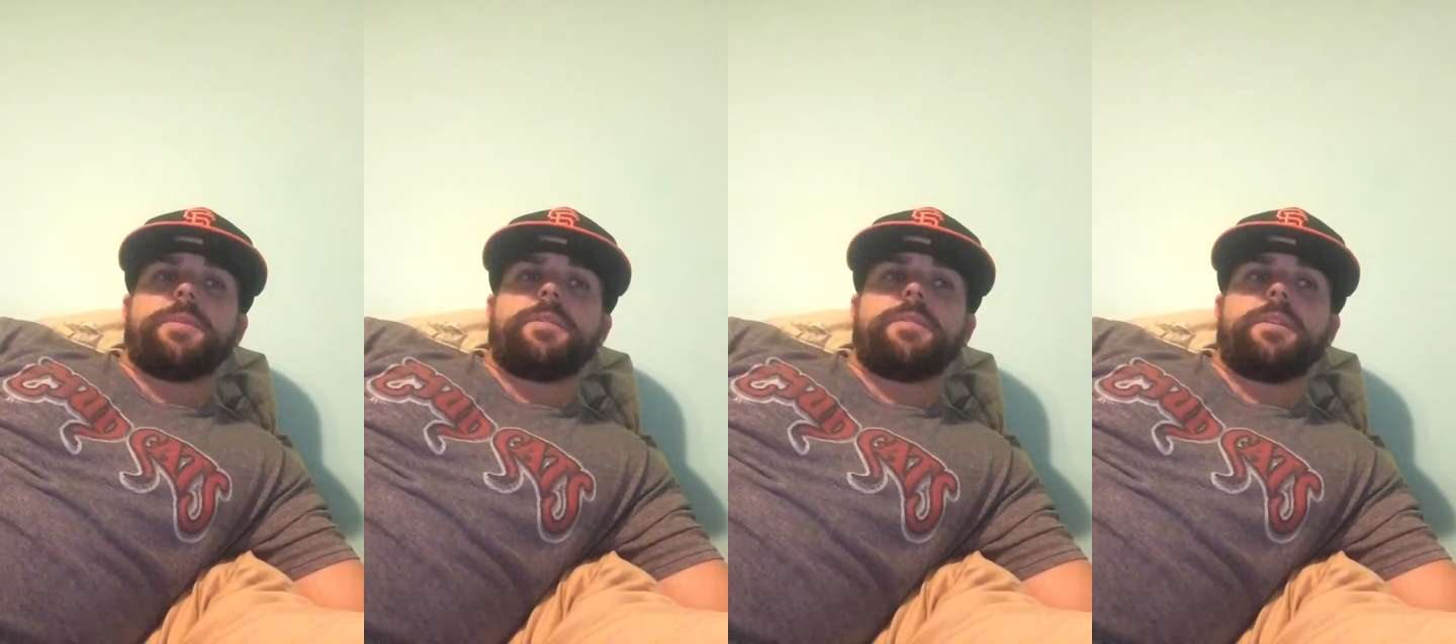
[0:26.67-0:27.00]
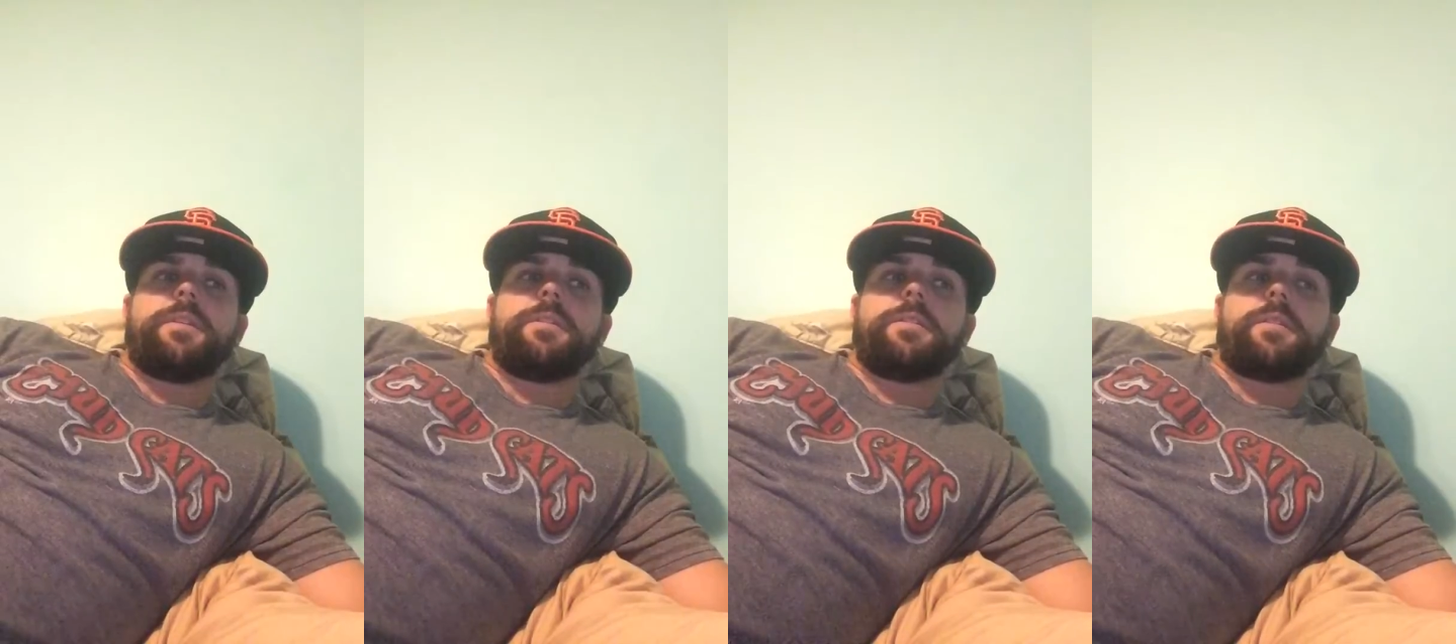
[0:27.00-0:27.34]
be
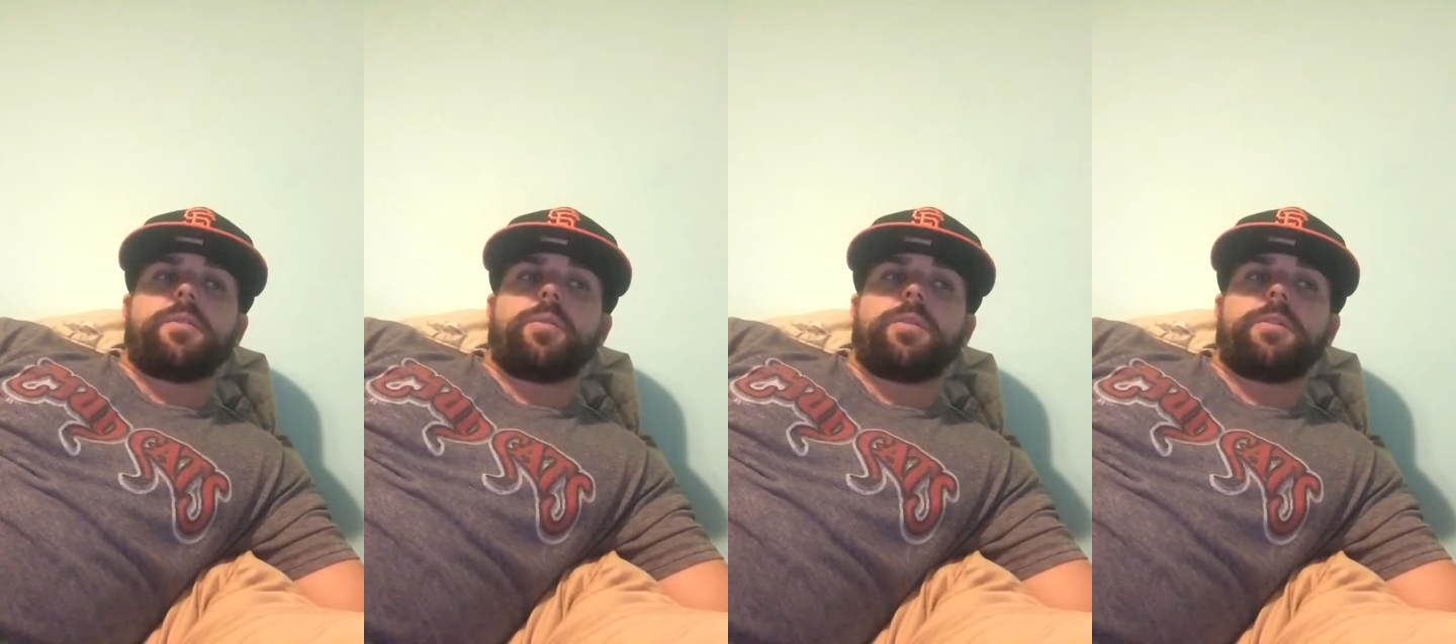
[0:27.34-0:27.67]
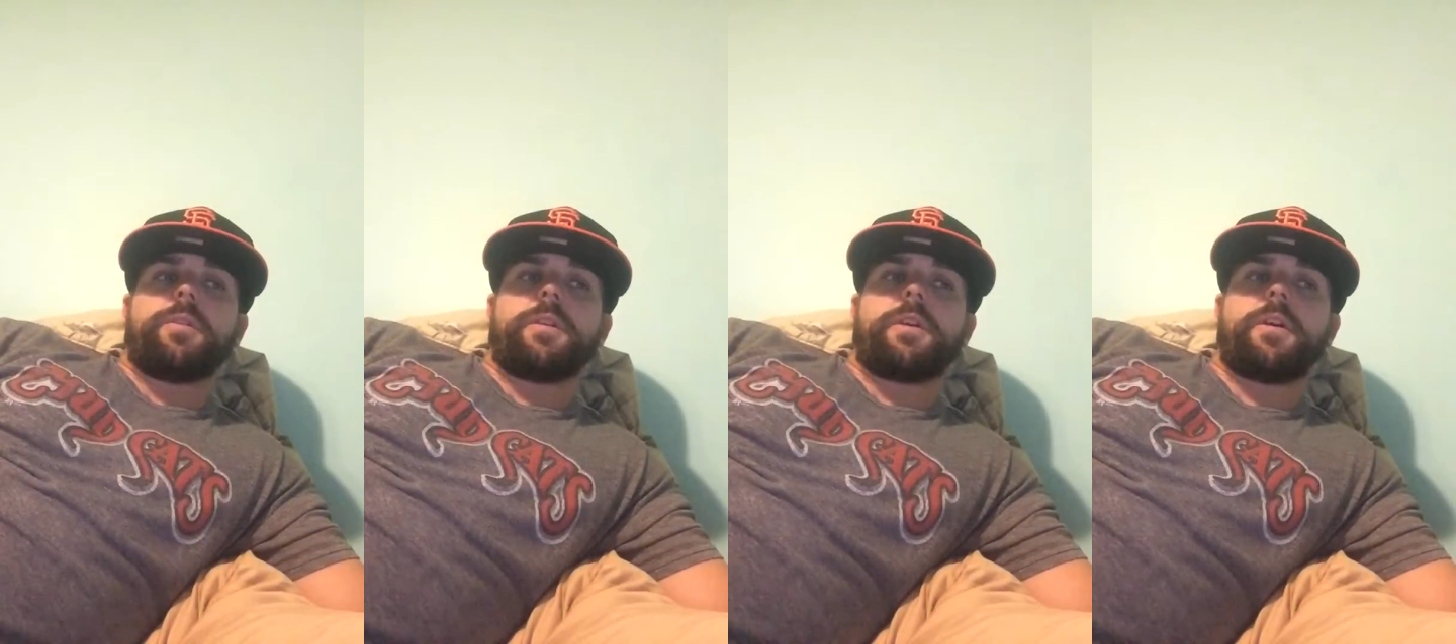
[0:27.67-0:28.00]
seized according
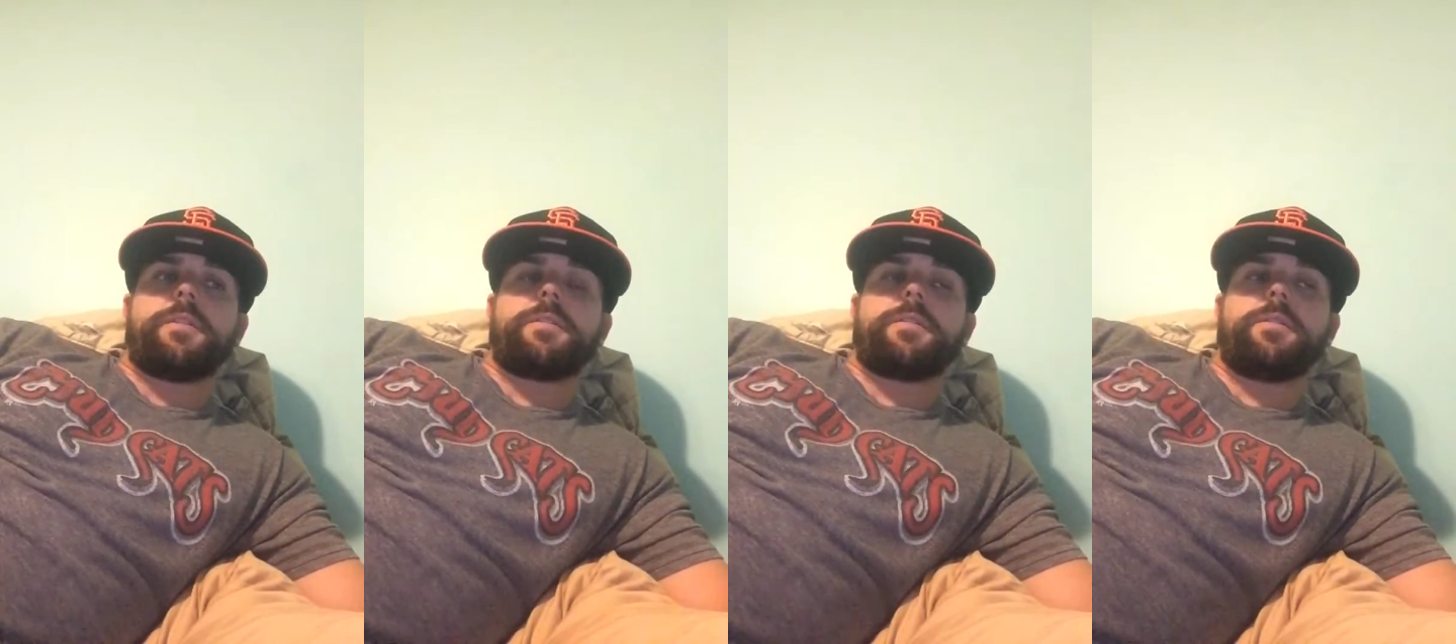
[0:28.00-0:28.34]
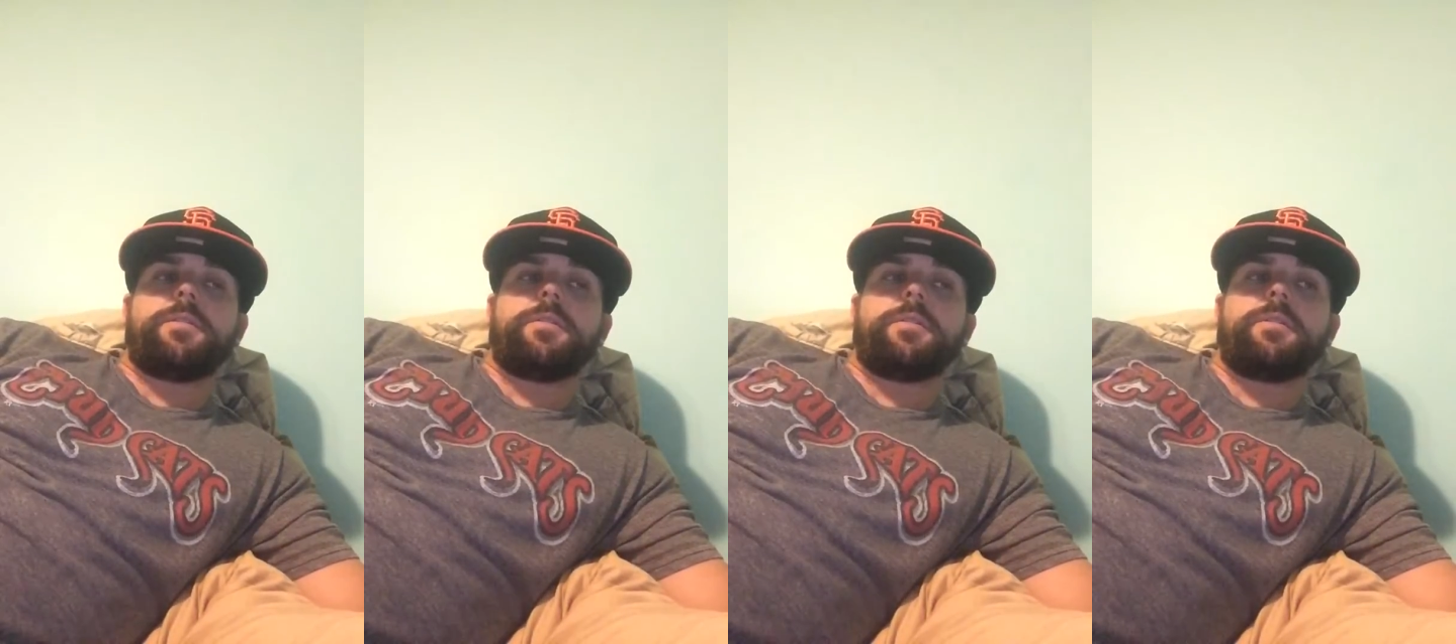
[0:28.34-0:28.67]
to the
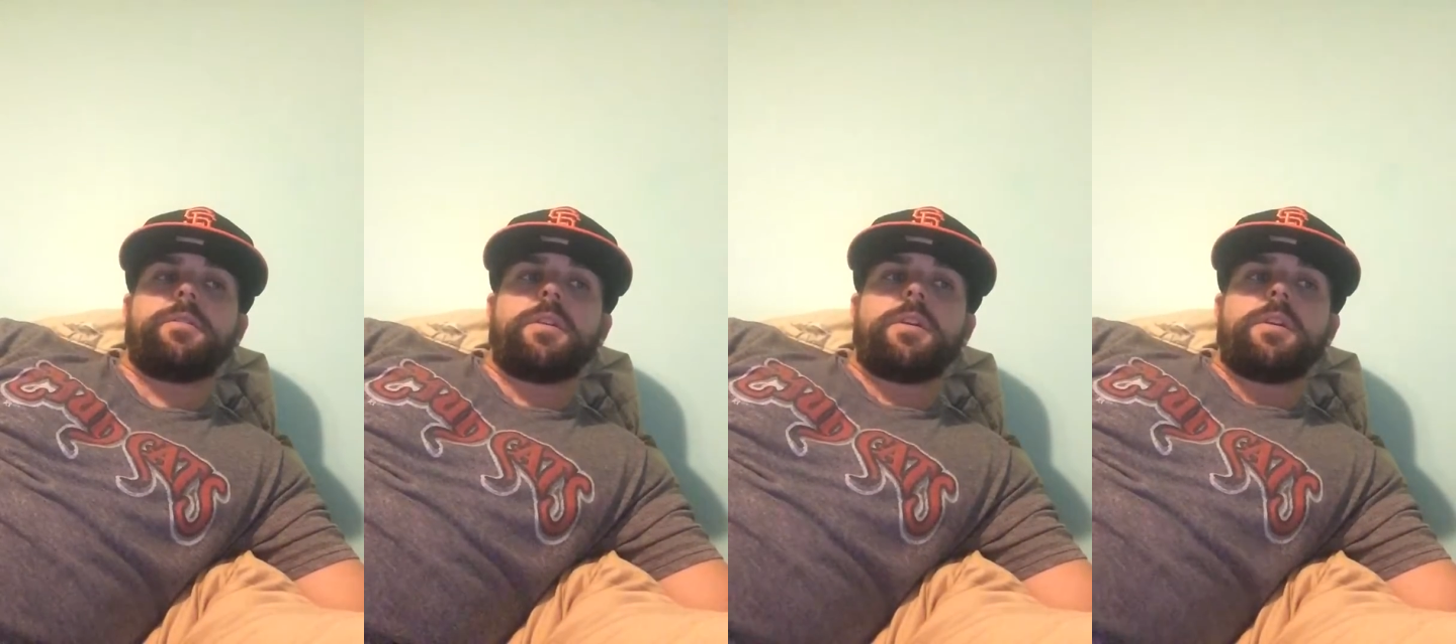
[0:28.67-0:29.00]
Constitution